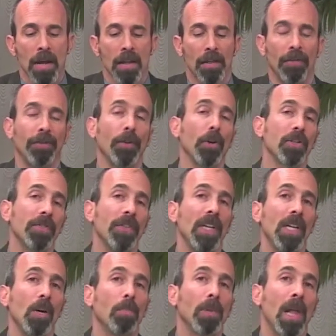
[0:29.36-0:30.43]
The first
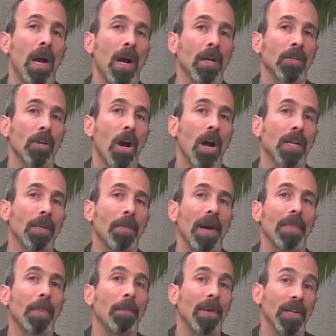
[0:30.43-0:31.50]
video blog talked
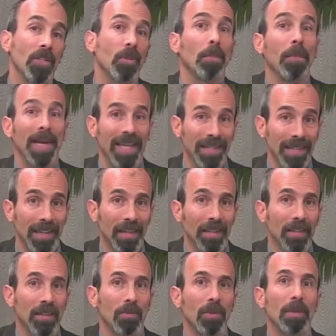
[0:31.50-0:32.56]
about the budget
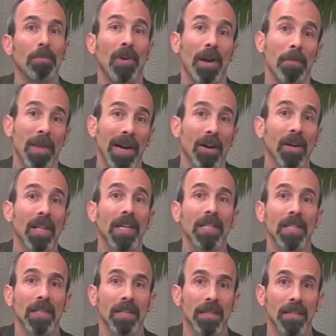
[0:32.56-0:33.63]
basics. We primarily
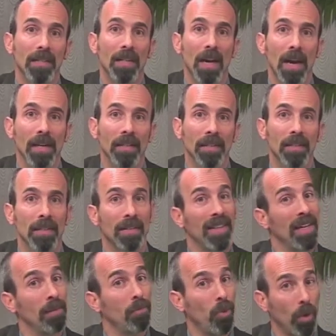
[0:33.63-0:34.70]
discussed
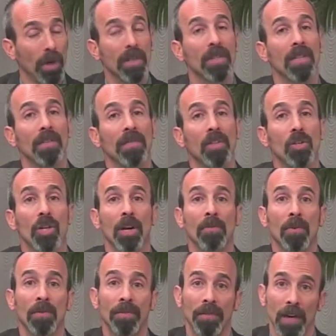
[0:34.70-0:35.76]
the importance of the
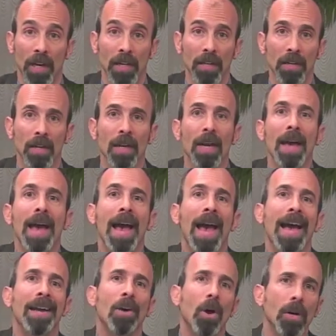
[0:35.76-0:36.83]
general fund
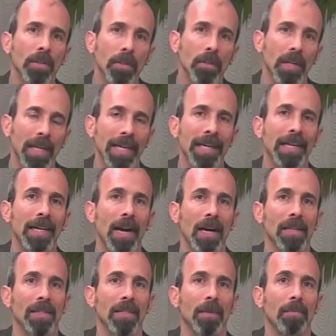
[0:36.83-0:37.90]
and also the key
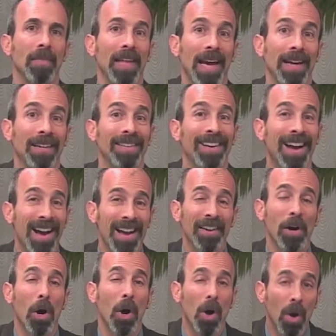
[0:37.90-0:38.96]
concept that
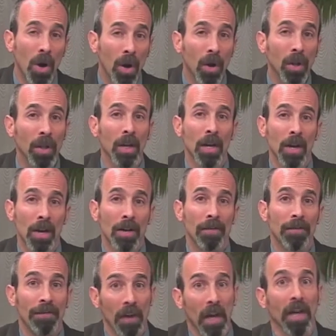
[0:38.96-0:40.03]
not all
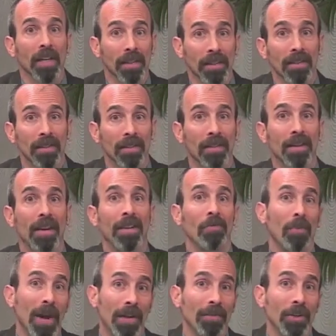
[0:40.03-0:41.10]
funds and
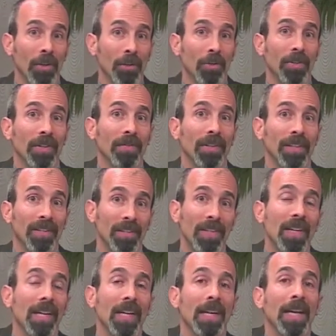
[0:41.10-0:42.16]
revenues of the
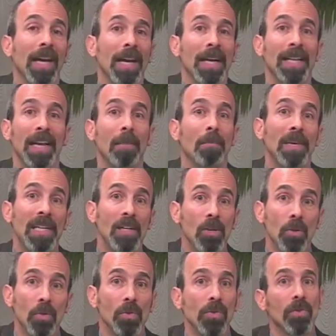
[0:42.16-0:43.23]
city can be
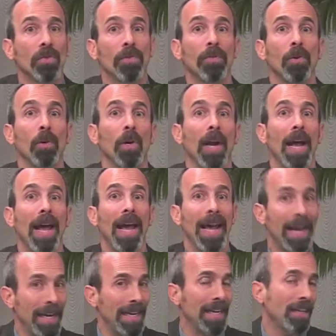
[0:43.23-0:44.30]
used for
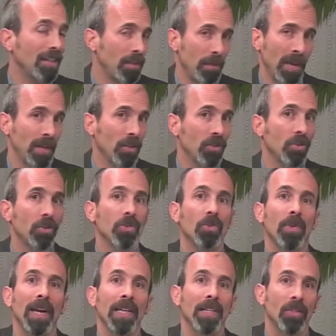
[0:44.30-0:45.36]
any expenditures
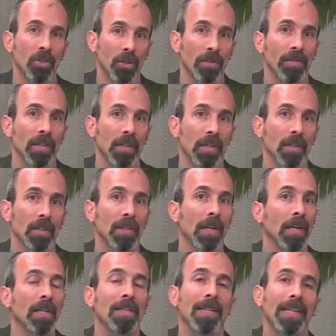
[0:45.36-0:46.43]
or any services.
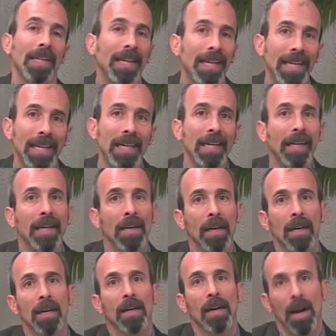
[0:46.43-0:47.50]
And it's a key
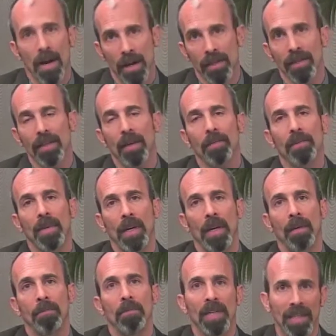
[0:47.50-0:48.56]
concept
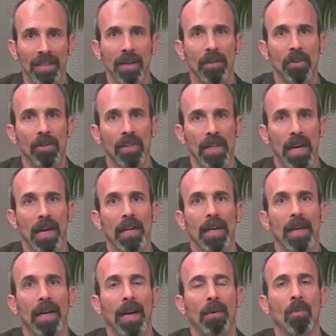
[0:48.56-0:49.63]
and
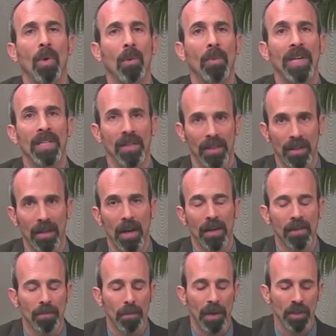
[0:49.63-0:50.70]
misunderstanding when we
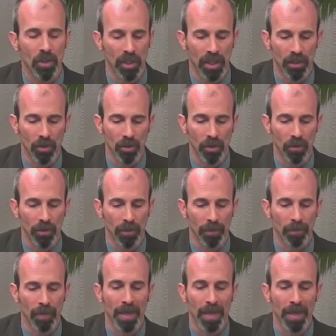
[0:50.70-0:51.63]
discuss budget issues.